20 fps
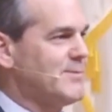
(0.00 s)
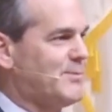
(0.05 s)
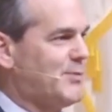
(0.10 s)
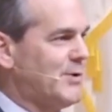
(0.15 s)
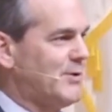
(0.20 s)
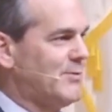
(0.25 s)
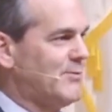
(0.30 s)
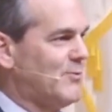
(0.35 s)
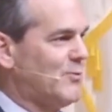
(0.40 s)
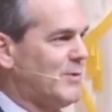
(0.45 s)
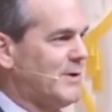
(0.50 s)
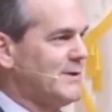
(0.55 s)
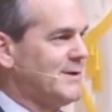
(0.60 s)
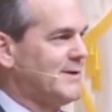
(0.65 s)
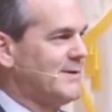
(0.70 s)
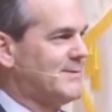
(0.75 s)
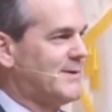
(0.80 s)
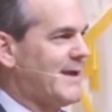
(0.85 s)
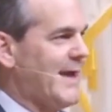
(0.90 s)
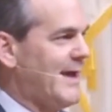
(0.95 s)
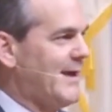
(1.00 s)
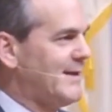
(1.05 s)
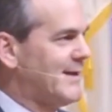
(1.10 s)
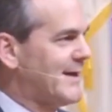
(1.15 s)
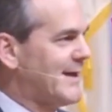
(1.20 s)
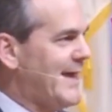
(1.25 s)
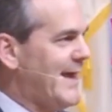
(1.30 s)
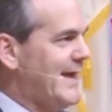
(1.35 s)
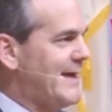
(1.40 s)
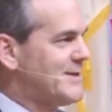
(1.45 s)
You just put one
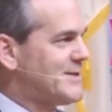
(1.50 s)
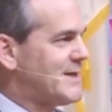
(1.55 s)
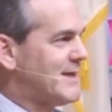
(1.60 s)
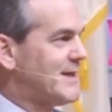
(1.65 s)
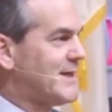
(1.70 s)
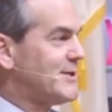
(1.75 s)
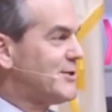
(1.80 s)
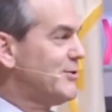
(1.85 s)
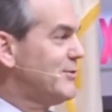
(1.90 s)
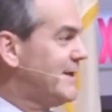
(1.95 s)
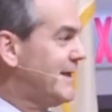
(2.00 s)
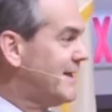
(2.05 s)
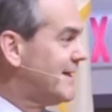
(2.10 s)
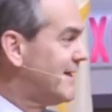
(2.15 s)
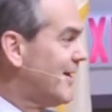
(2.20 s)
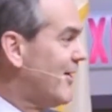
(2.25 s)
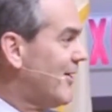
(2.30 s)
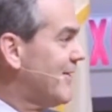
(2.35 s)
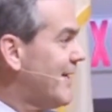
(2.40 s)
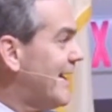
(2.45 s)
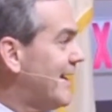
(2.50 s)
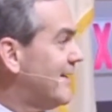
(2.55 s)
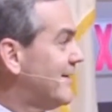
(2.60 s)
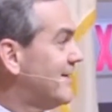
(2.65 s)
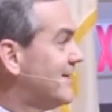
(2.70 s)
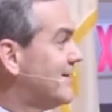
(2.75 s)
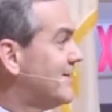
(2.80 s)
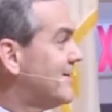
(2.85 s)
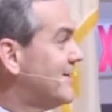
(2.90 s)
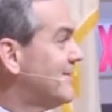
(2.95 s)
gallon of gas in because you needed all
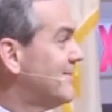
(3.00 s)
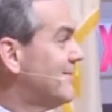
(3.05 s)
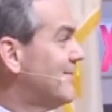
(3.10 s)
that